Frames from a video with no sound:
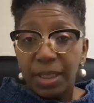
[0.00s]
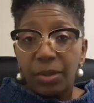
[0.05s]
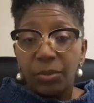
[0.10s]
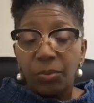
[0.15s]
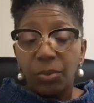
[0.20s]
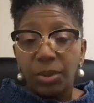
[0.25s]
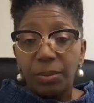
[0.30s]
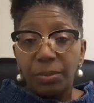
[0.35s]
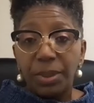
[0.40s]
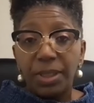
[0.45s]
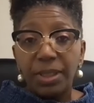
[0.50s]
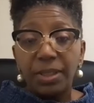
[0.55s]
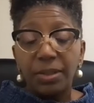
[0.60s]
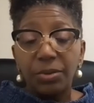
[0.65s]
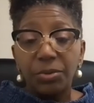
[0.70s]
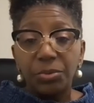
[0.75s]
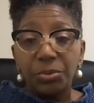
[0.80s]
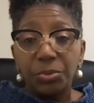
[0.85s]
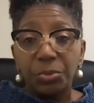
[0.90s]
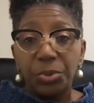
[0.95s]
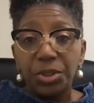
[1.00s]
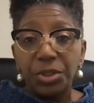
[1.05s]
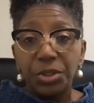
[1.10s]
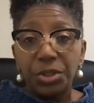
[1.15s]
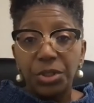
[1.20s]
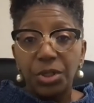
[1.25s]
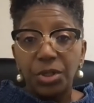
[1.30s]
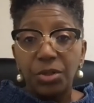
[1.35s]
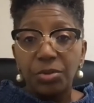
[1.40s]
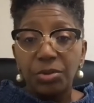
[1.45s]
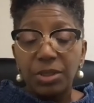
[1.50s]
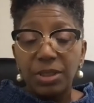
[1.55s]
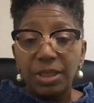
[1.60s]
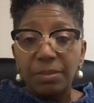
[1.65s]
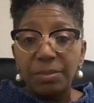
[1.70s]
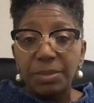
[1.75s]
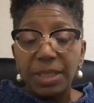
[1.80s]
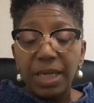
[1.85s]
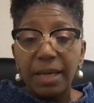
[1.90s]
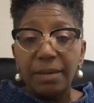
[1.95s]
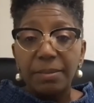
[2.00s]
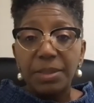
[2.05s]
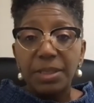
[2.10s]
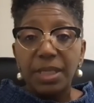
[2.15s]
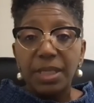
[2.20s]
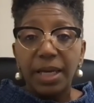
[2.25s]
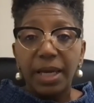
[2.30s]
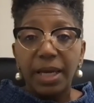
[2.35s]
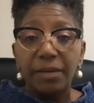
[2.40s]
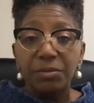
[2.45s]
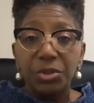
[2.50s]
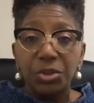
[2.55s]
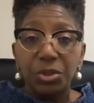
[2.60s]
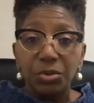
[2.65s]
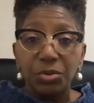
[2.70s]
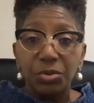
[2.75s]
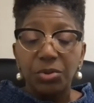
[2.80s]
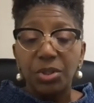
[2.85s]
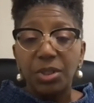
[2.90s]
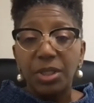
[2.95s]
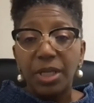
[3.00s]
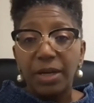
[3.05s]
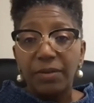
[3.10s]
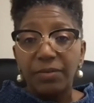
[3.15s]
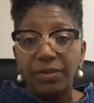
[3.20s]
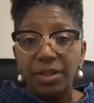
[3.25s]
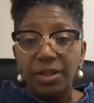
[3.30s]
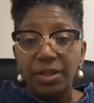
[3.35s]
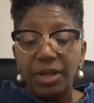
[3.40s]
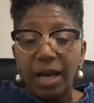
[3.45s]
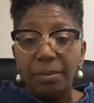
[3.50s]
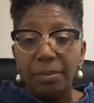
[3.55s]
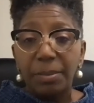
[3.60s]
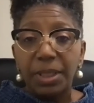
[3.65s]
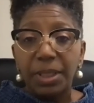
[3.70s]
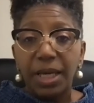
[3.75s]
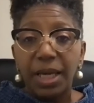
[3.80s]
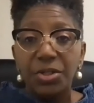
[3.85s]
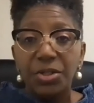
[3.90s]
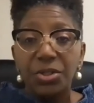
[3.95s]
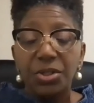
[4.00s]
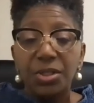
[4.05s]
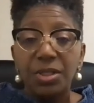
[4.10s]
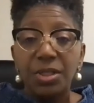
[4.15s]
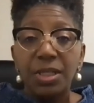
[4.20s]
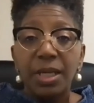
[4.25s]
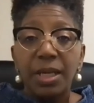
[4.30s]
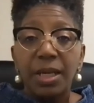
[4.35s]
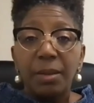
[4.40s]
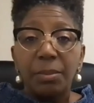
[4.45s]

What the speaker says: Women, when, you know, sometimes they have children, have other obligations,